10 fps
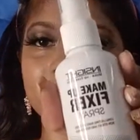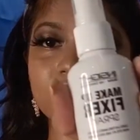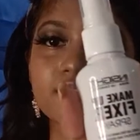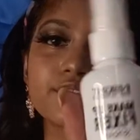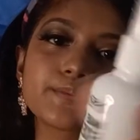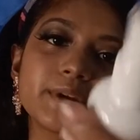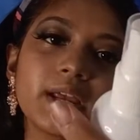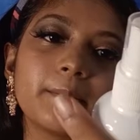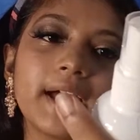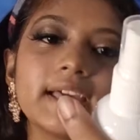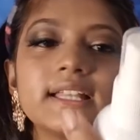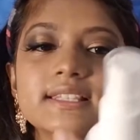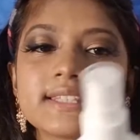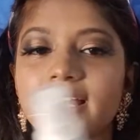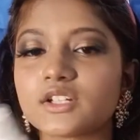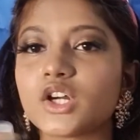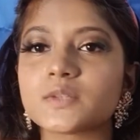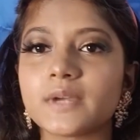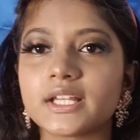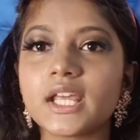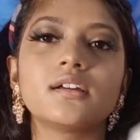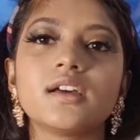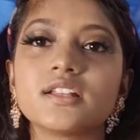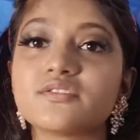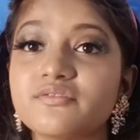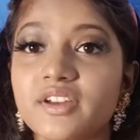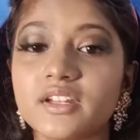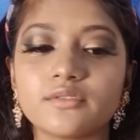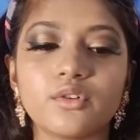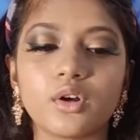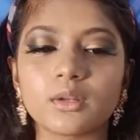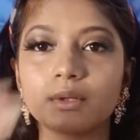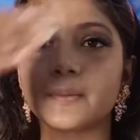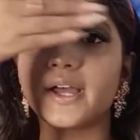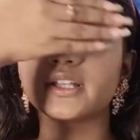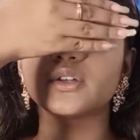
spray by Inside Cosmetics. It's very affordable, by the